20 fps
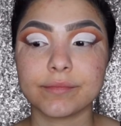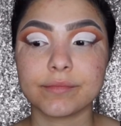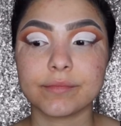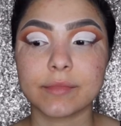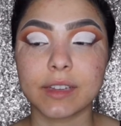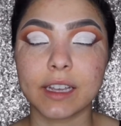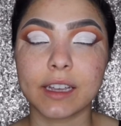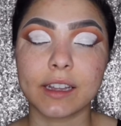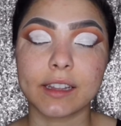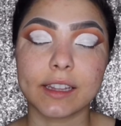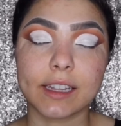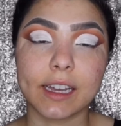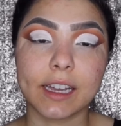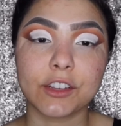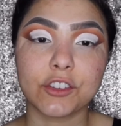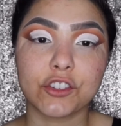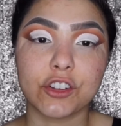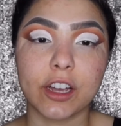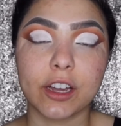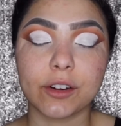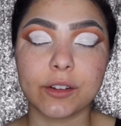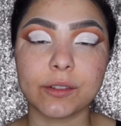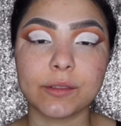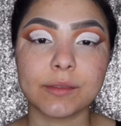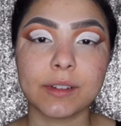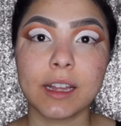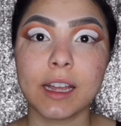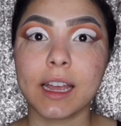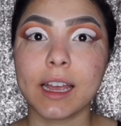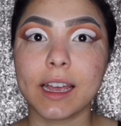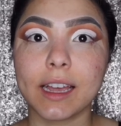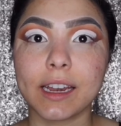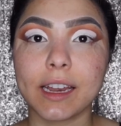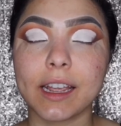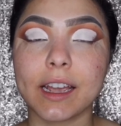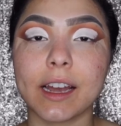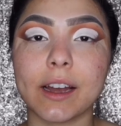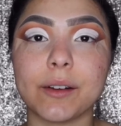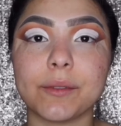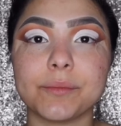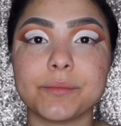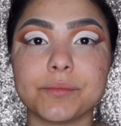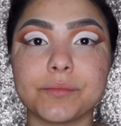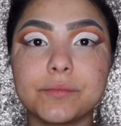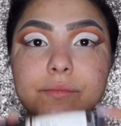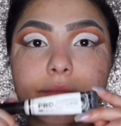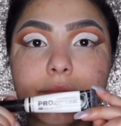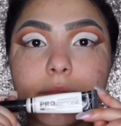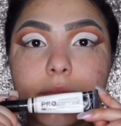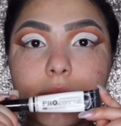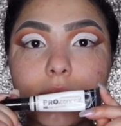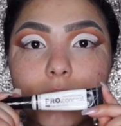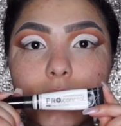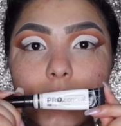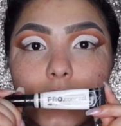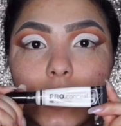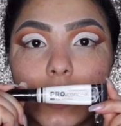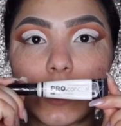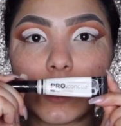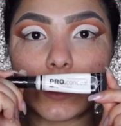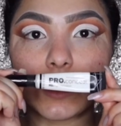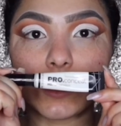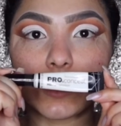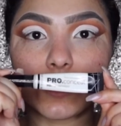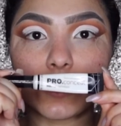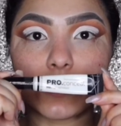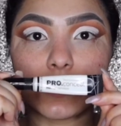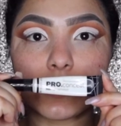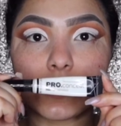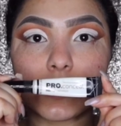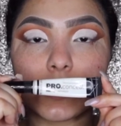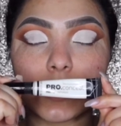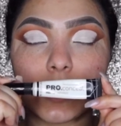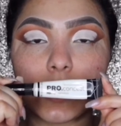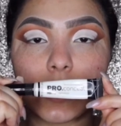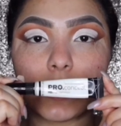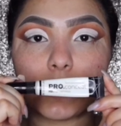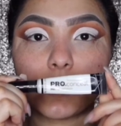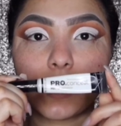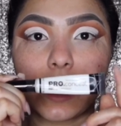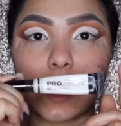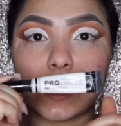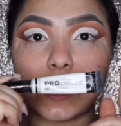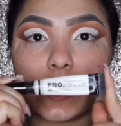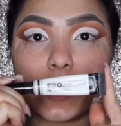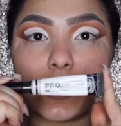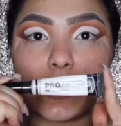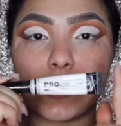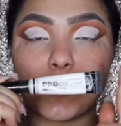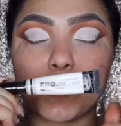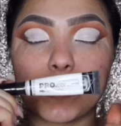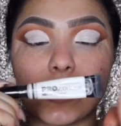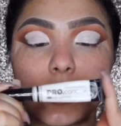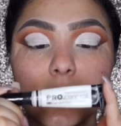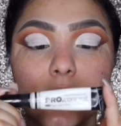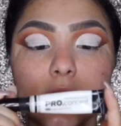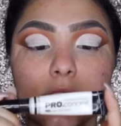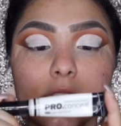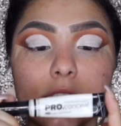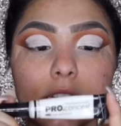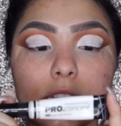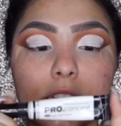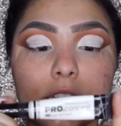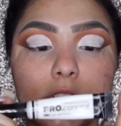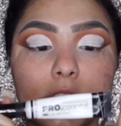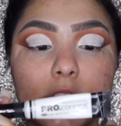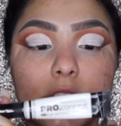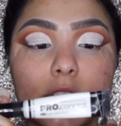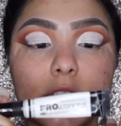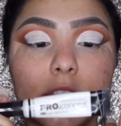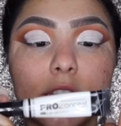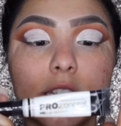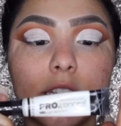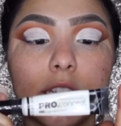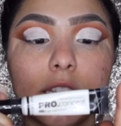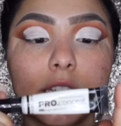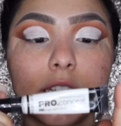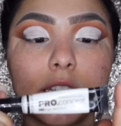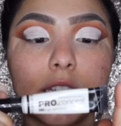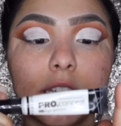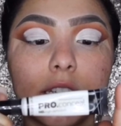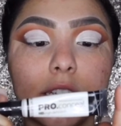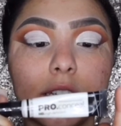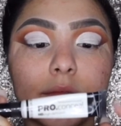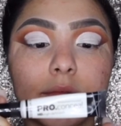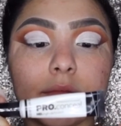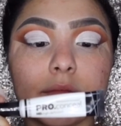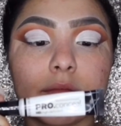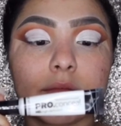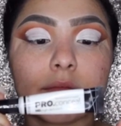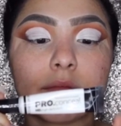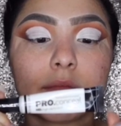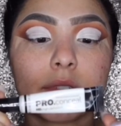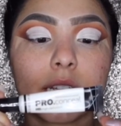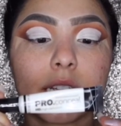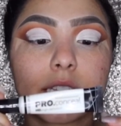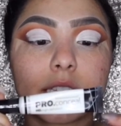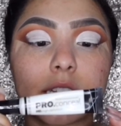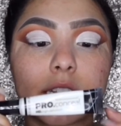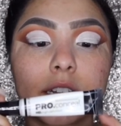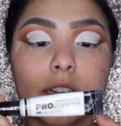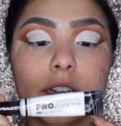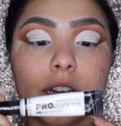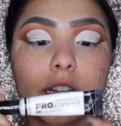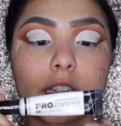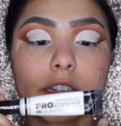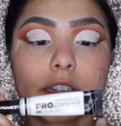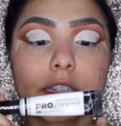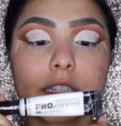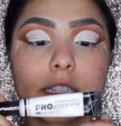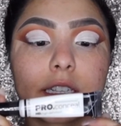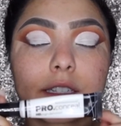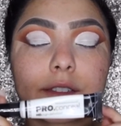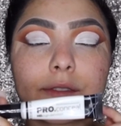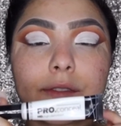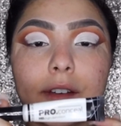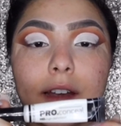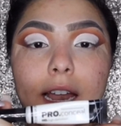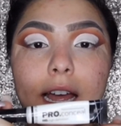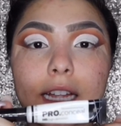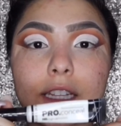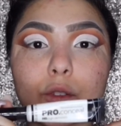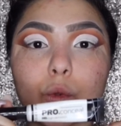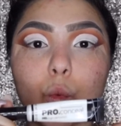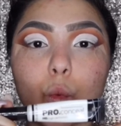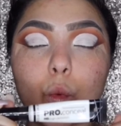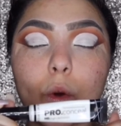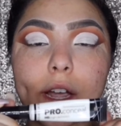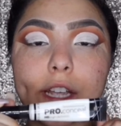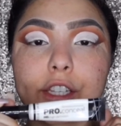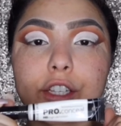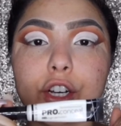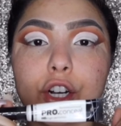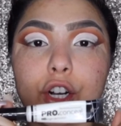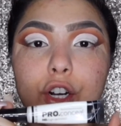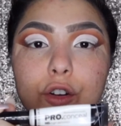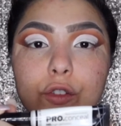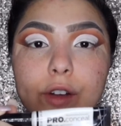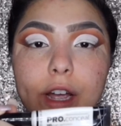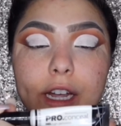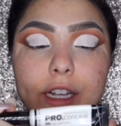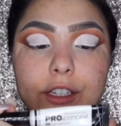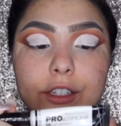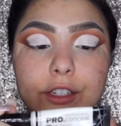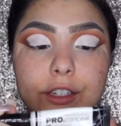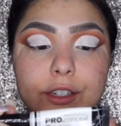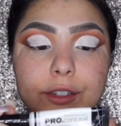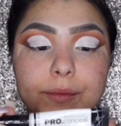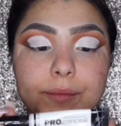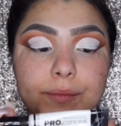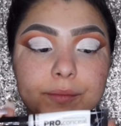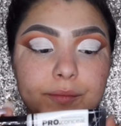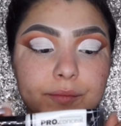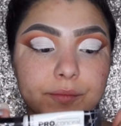I cut the eyeshadow. Anyhow, I used um, the LA Girl Pro Concealer in the, it's not like color, it says Flat White Corrector.